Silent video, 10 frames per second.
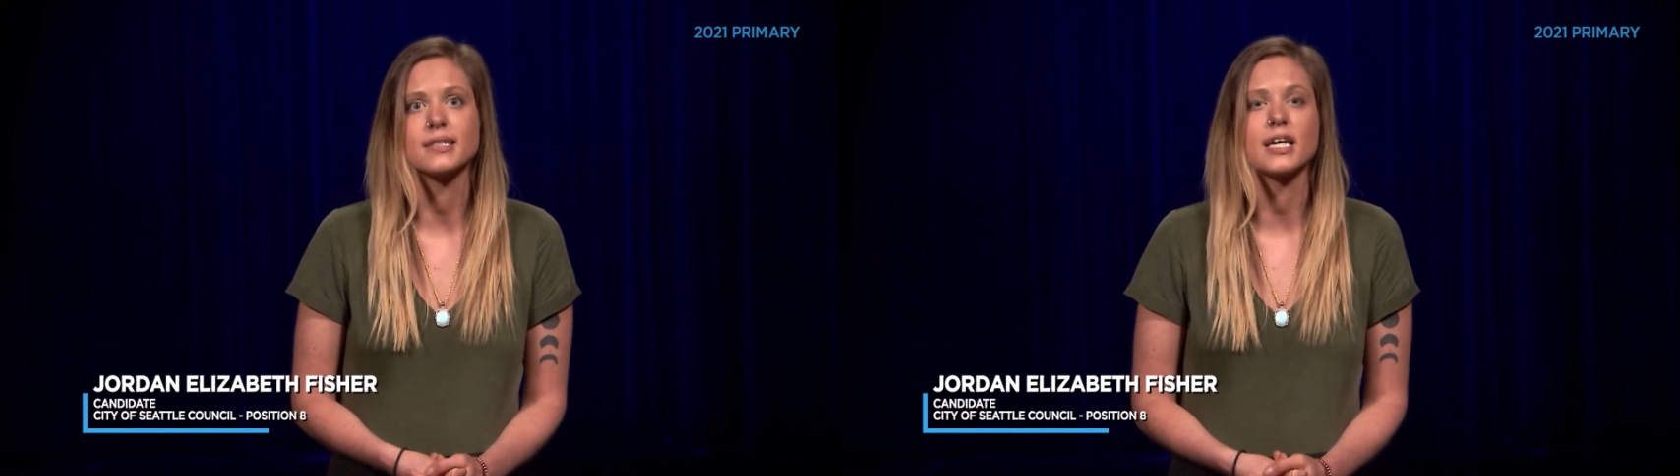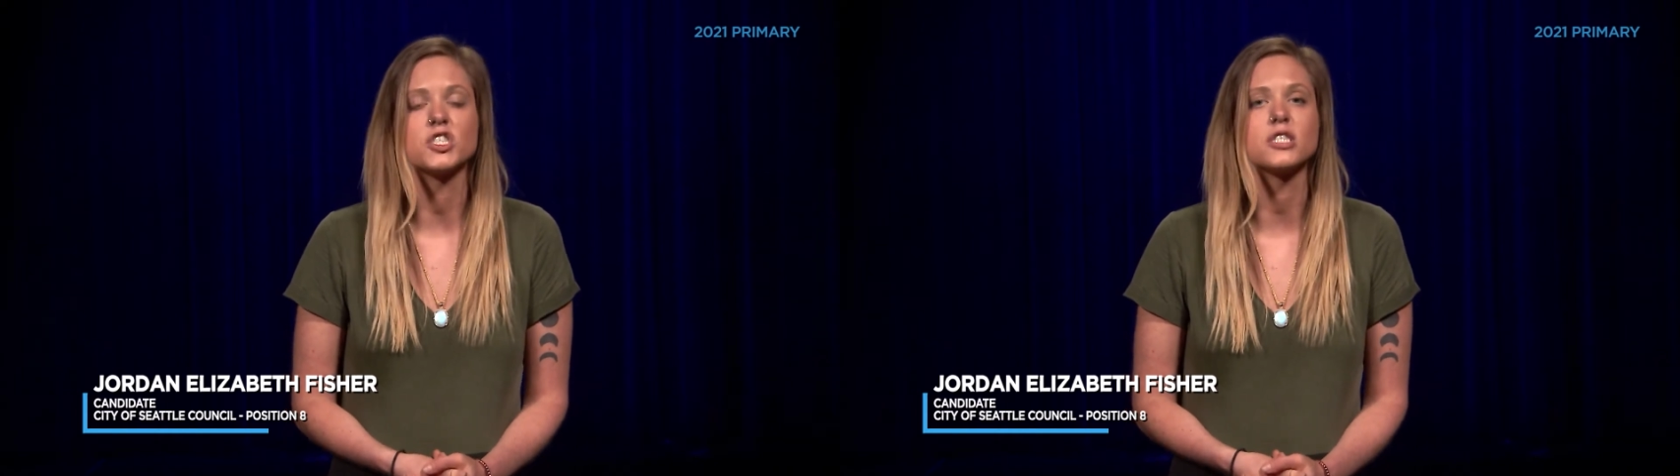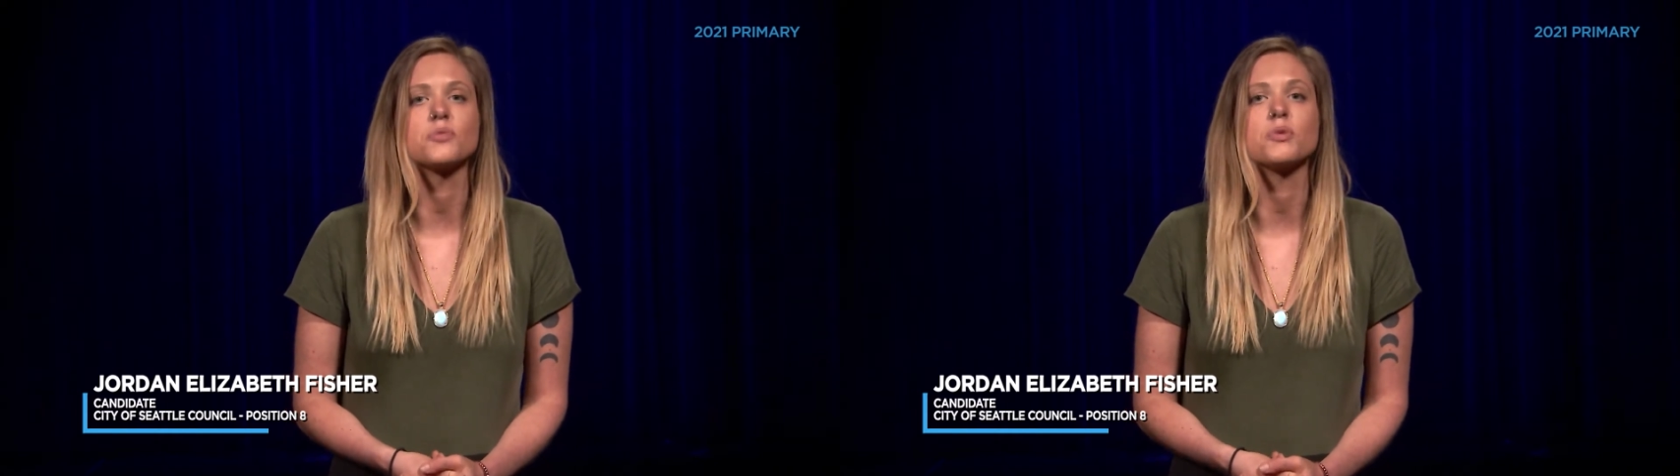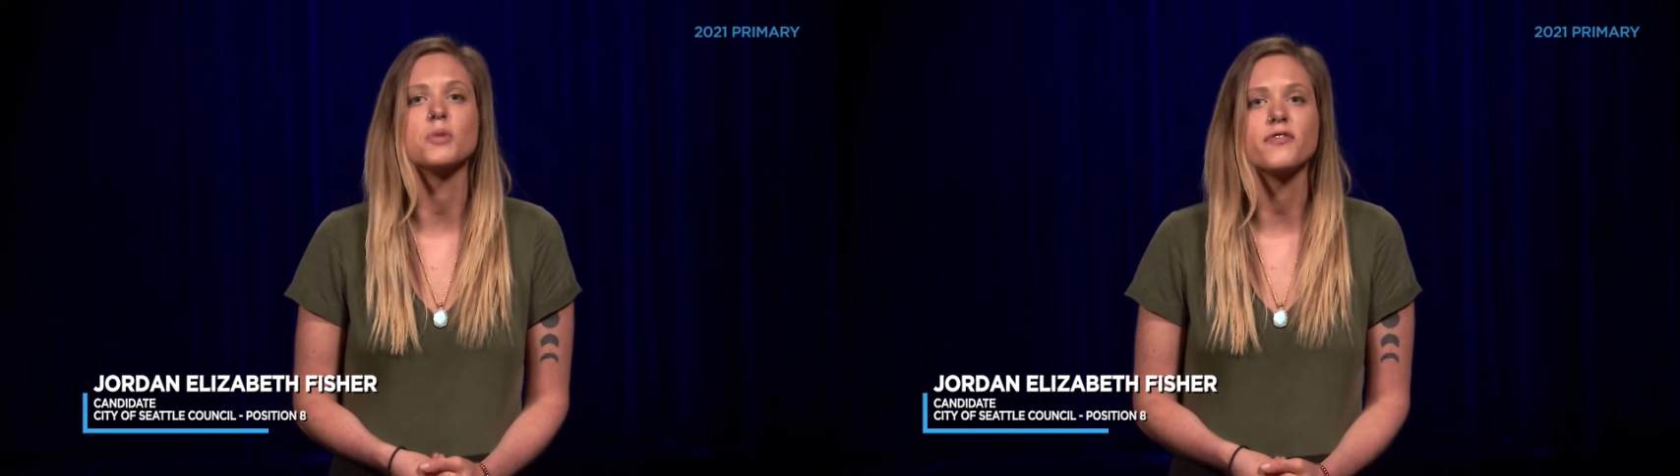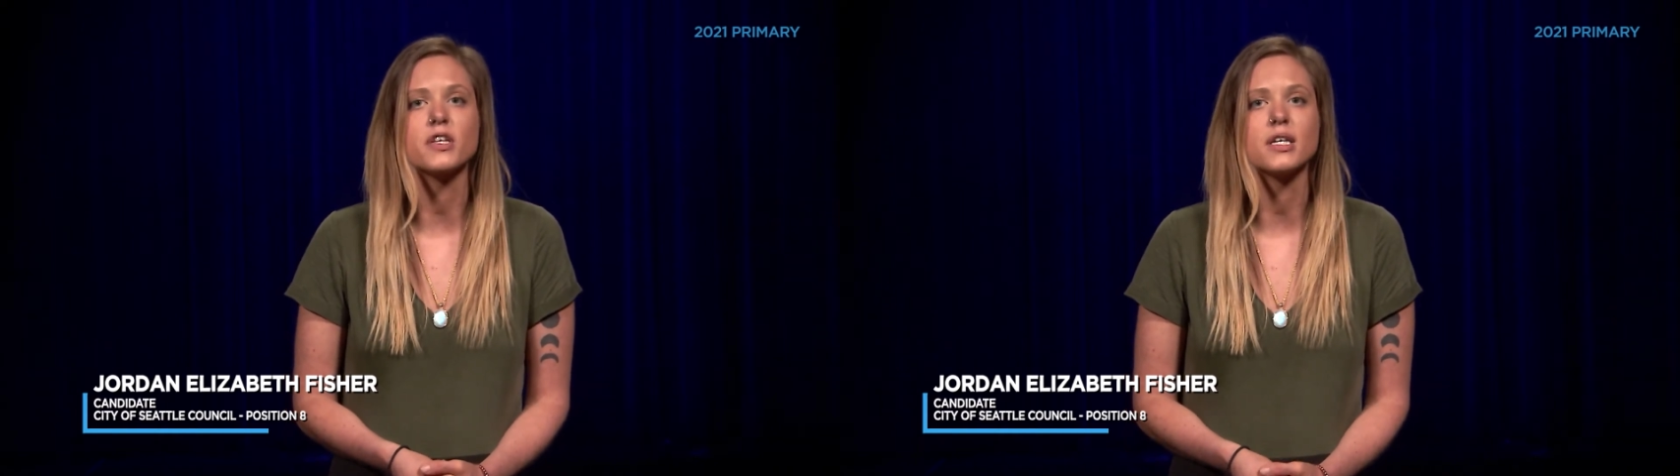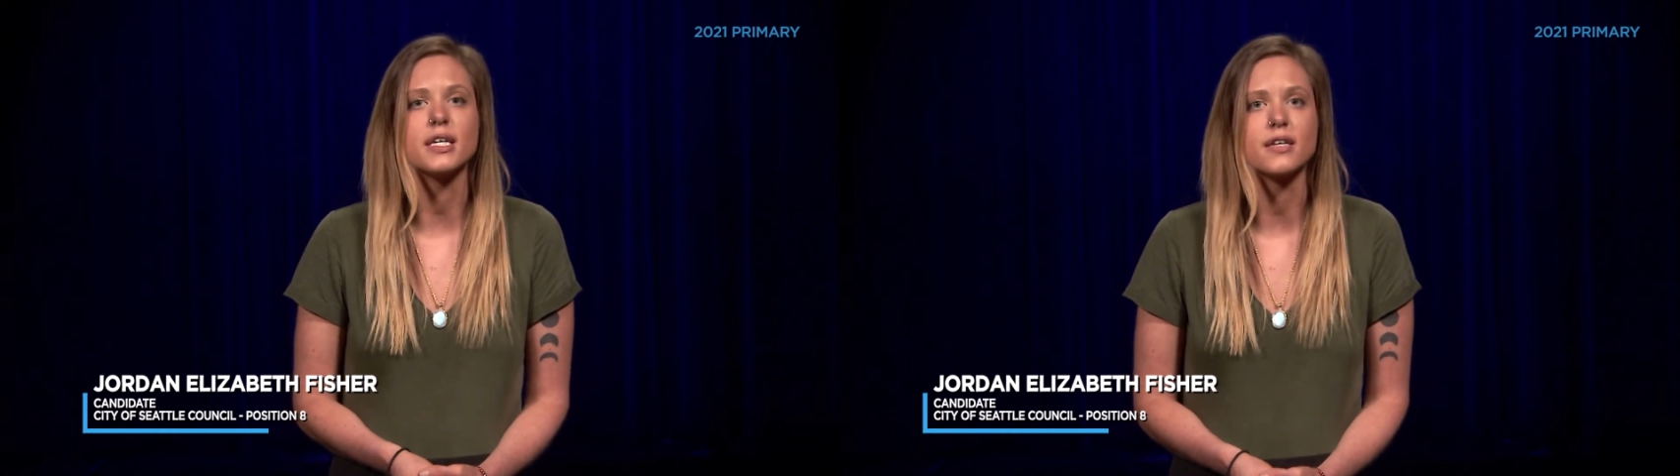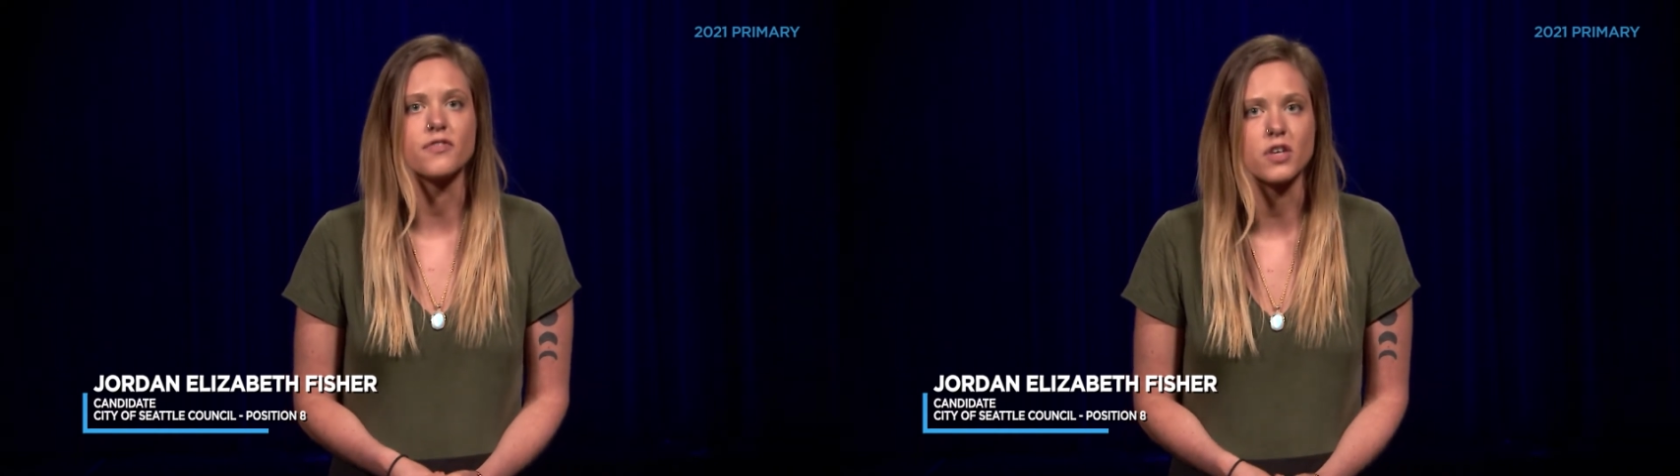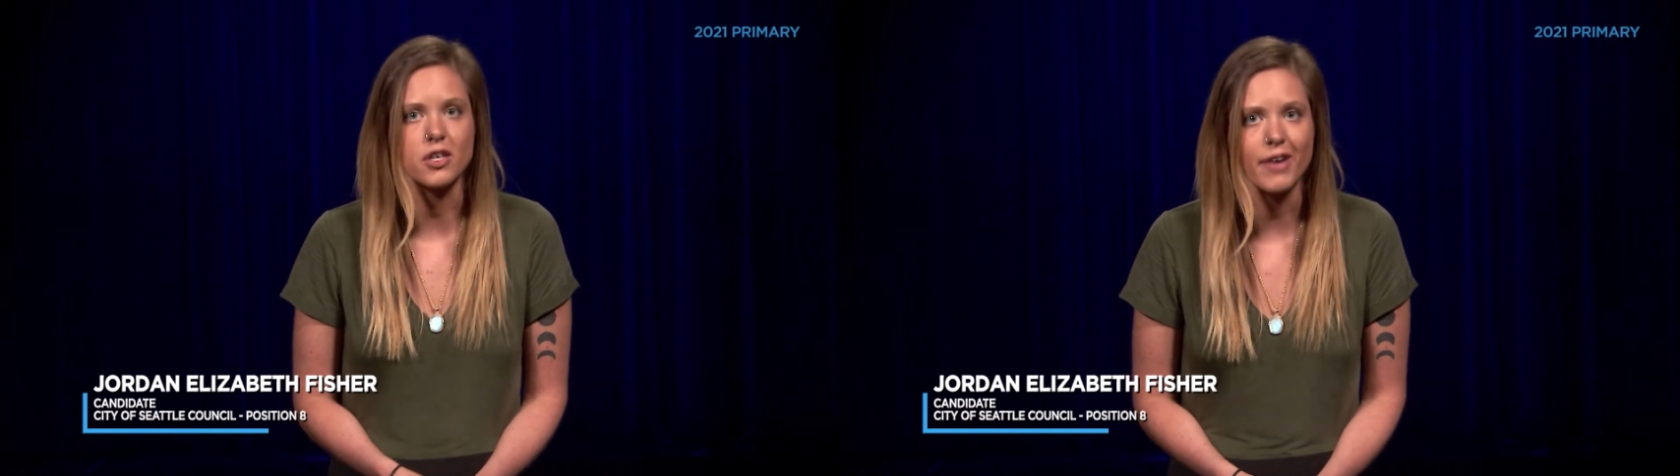such as removing the need
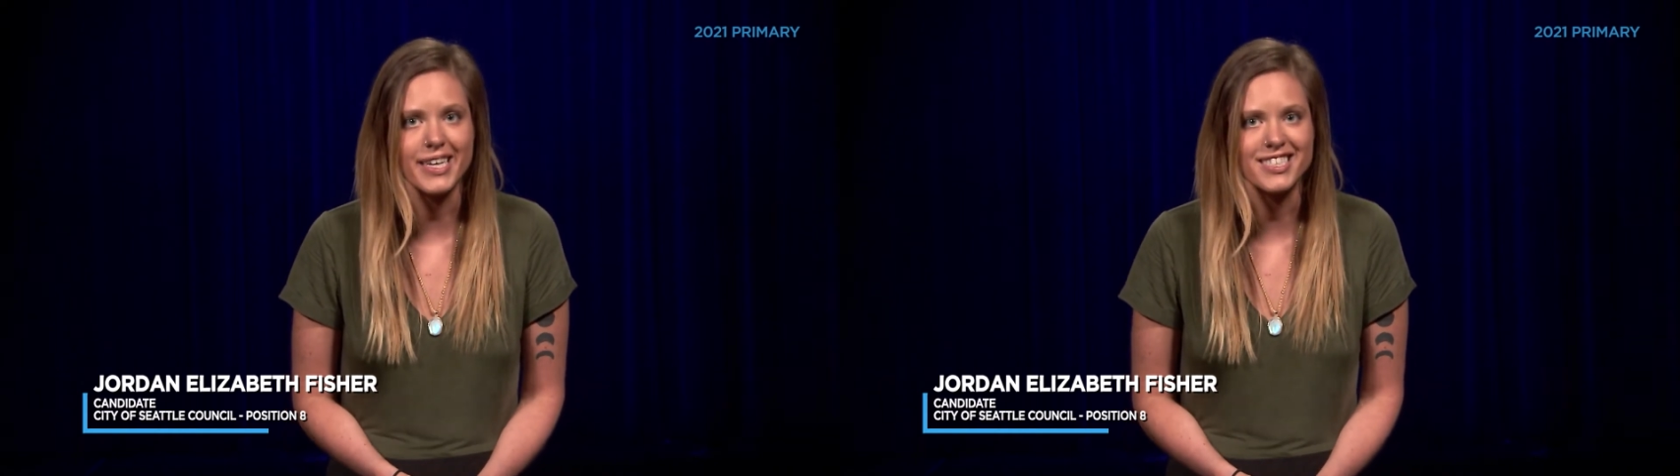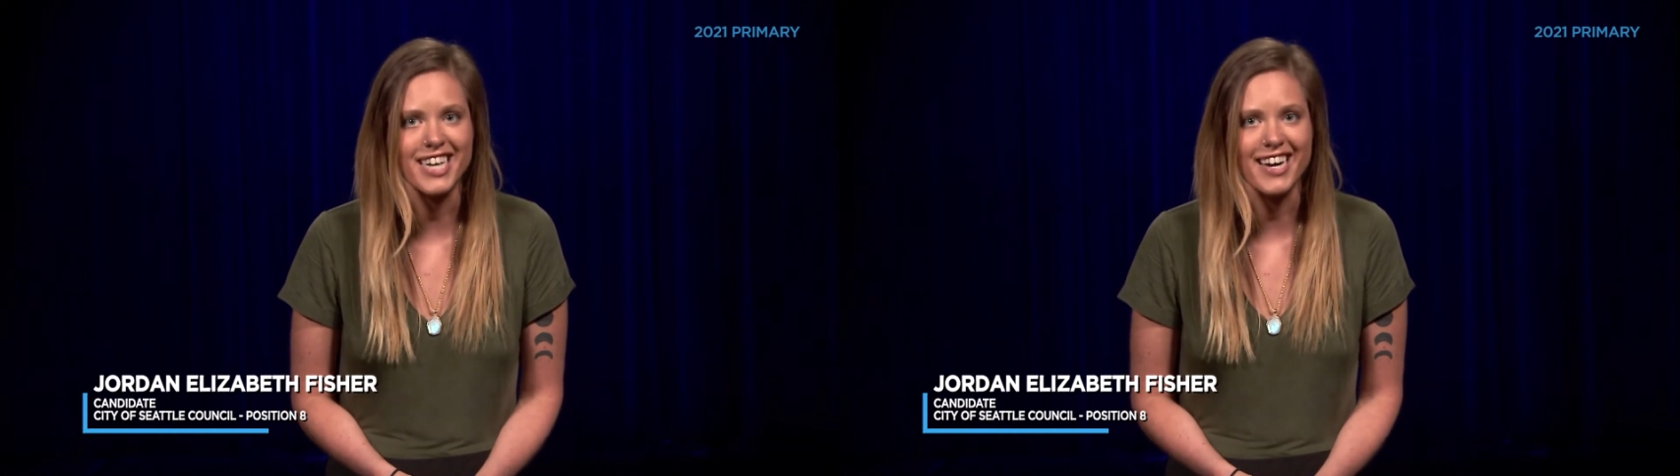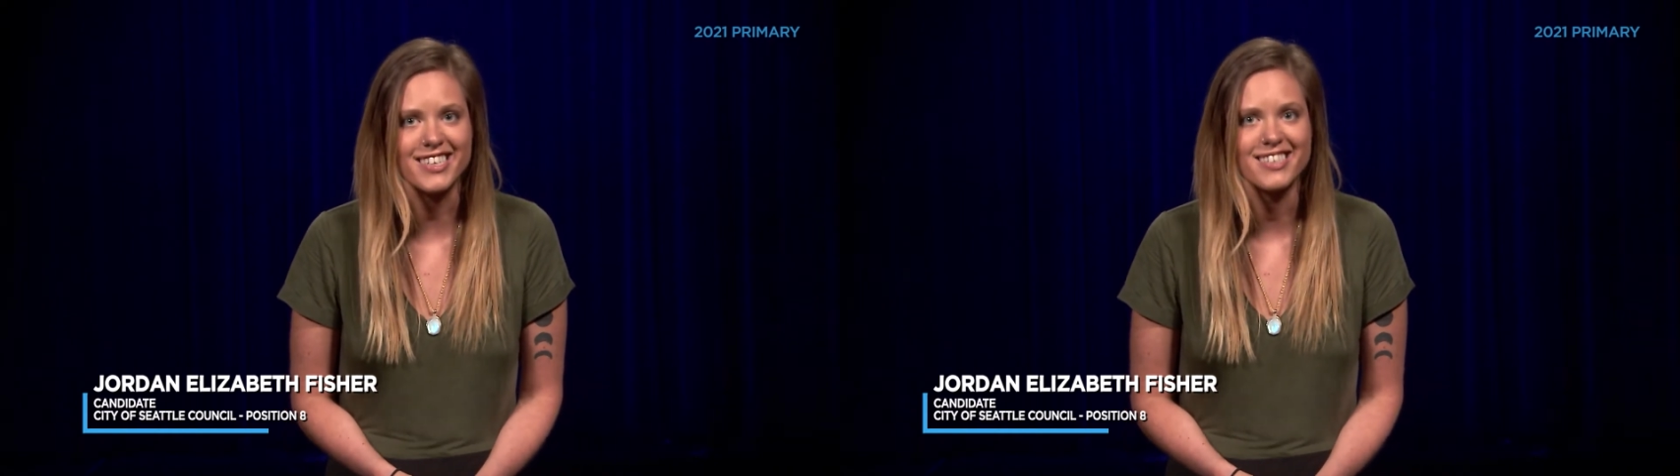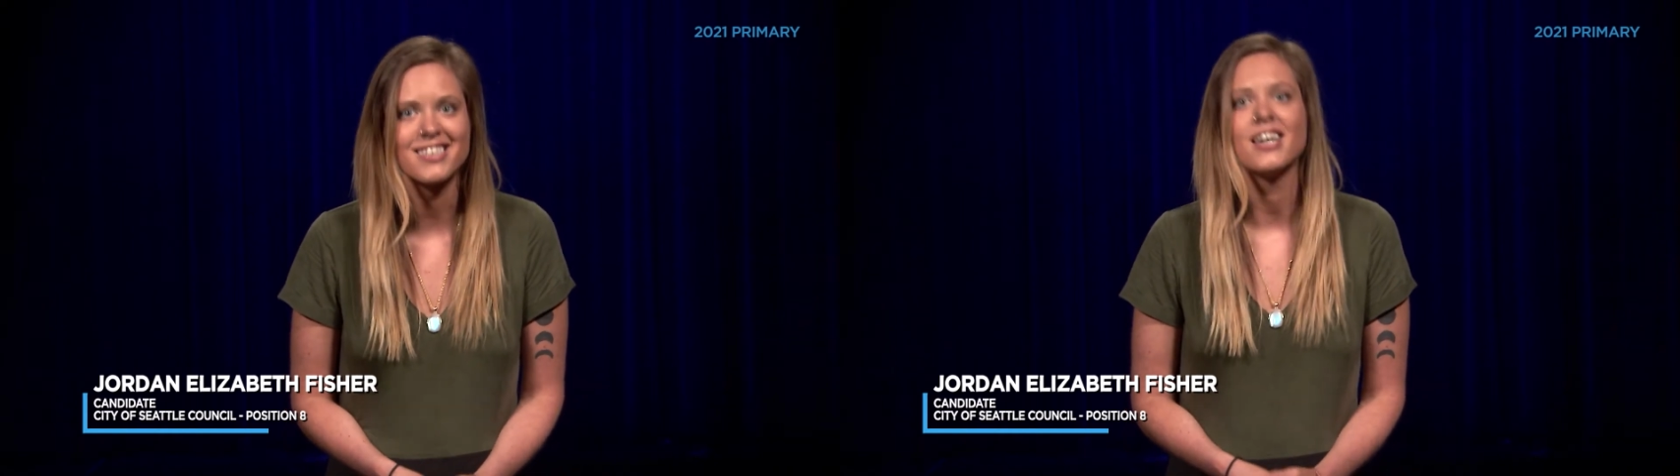for a credit check.